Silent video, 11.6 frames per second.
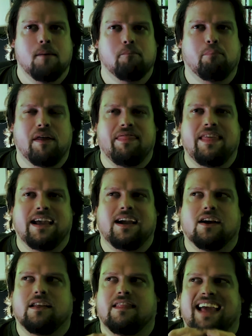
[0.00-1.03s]
But
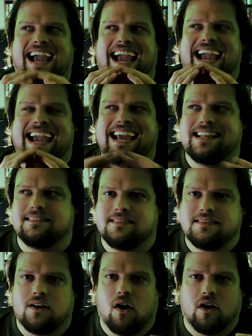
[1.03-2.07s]
they the
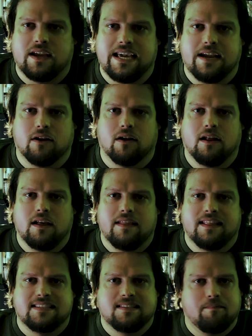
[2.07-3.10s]
hints are here
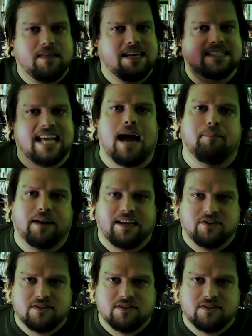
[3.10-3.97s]
that something is happening,